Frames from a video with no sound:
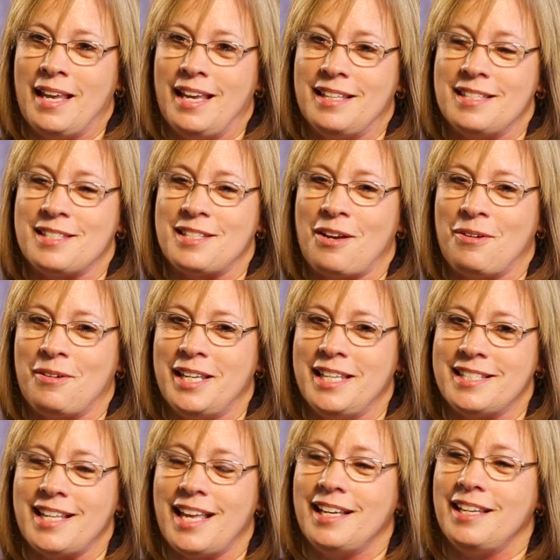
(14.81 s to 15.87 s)
And so he
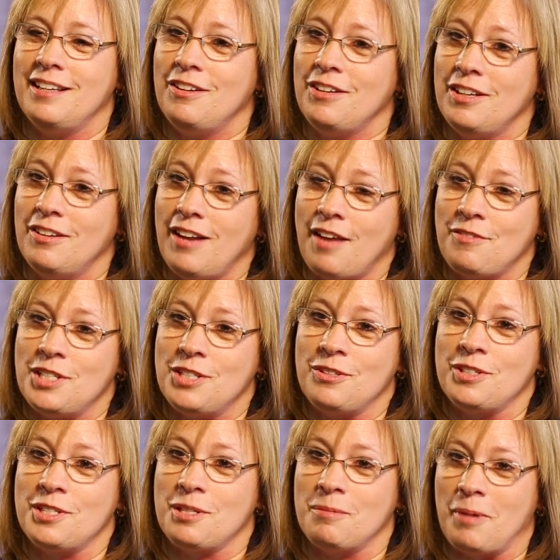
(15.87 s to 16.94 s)
said, you don't have to do
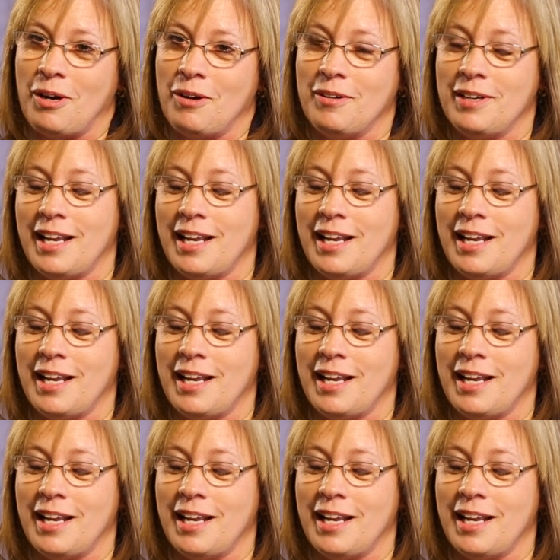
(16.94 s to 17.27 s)
it tomorrow.